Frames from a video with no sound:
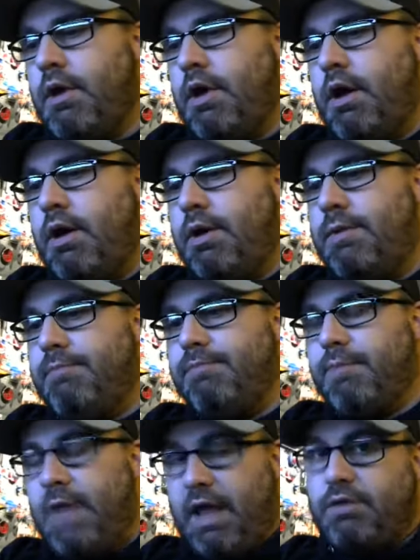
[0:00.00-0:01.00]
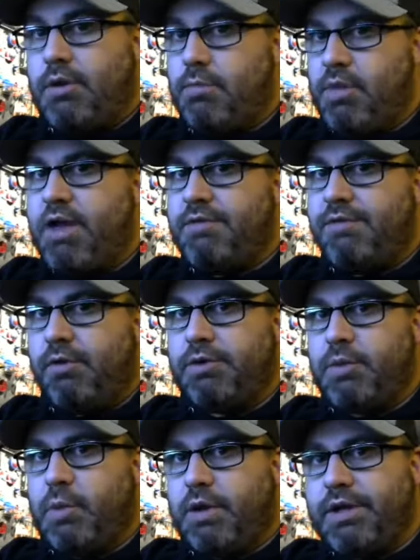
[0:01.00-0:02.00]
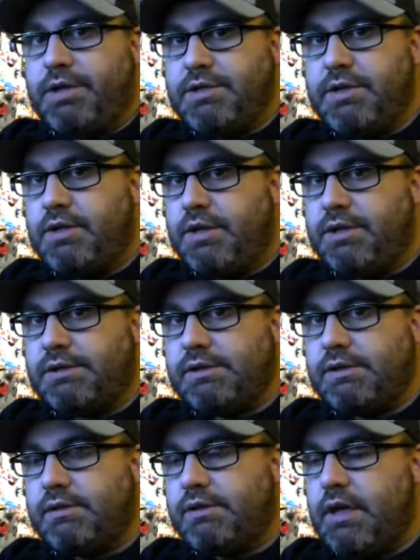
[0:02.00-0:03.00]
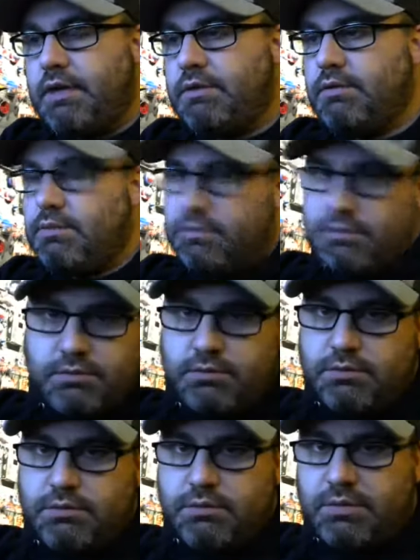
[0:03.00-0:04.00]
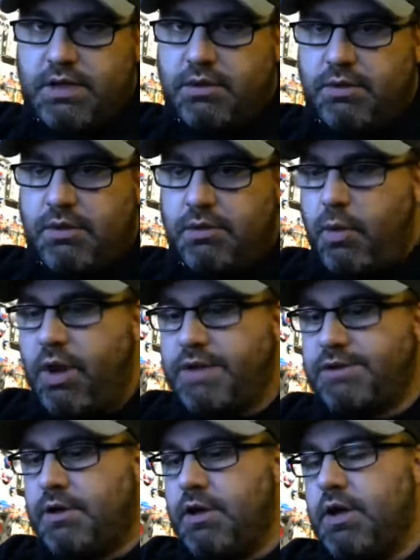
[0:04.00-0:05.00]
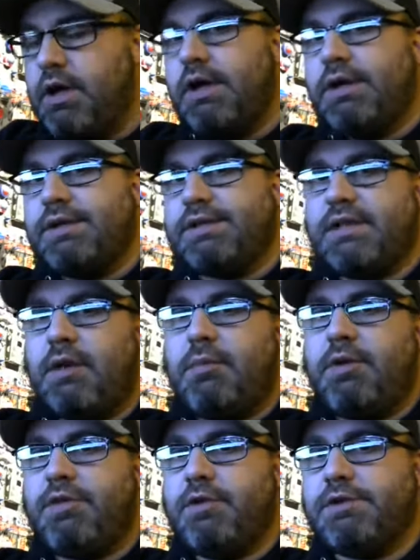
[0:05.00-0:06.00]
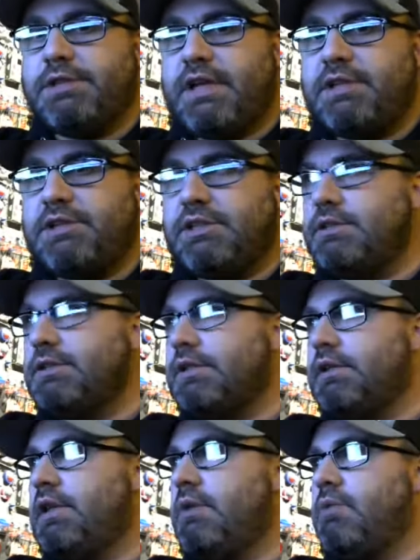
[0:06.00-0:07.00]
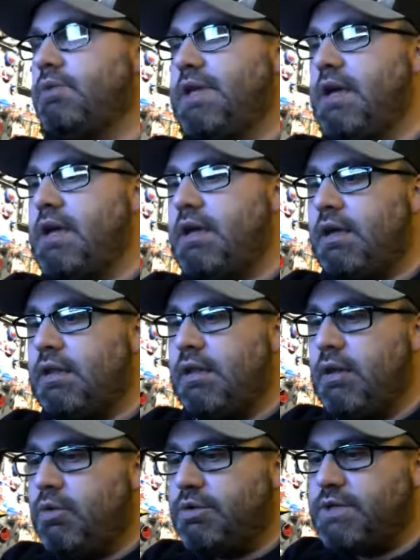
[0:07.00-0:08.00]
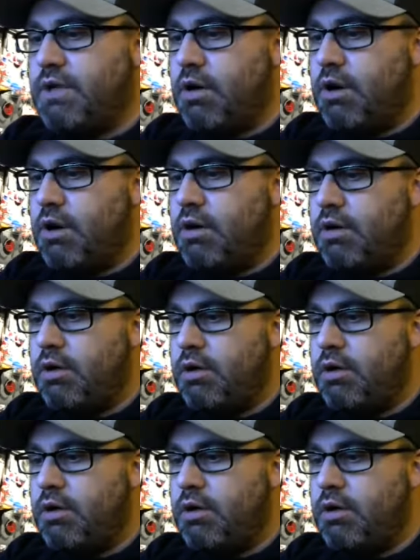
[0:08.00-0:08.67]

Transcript: And they're blindfolded while they do this, and they don't know the wiser. Some of those sessions, they will take and they will turn